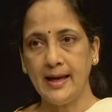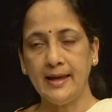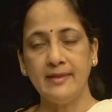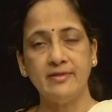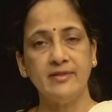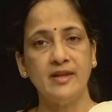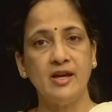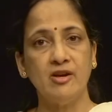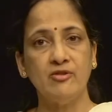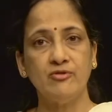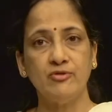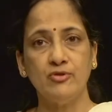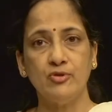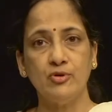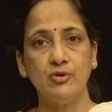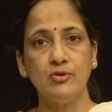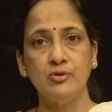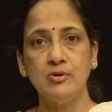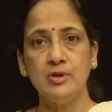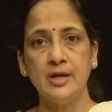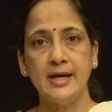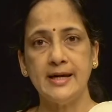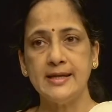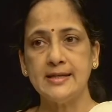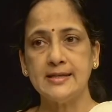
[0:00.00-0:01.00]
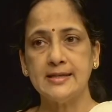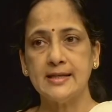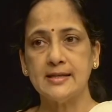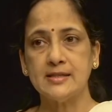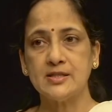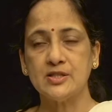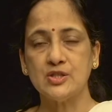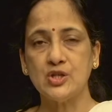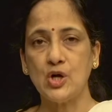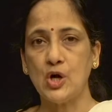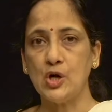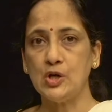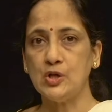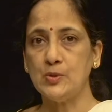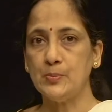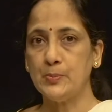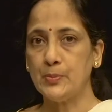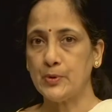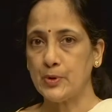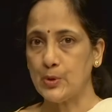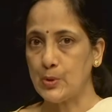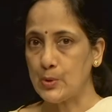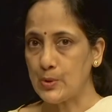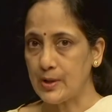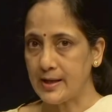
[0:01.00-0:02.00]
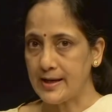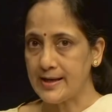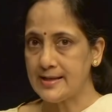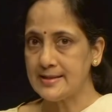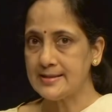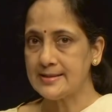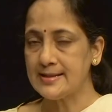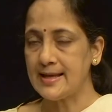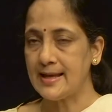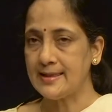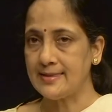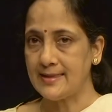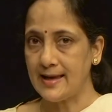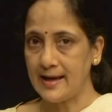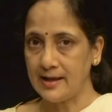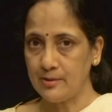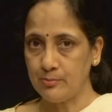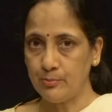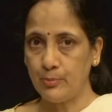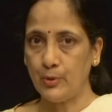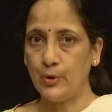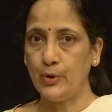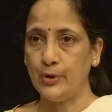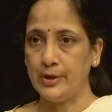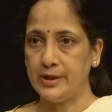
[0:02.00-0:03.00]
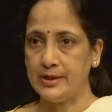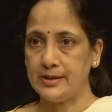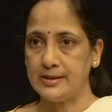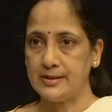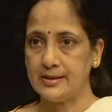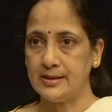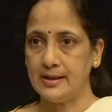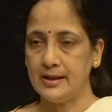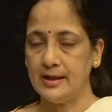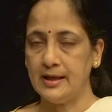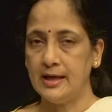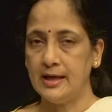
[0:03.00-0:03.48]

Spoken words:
and therefore it does not progress at that point.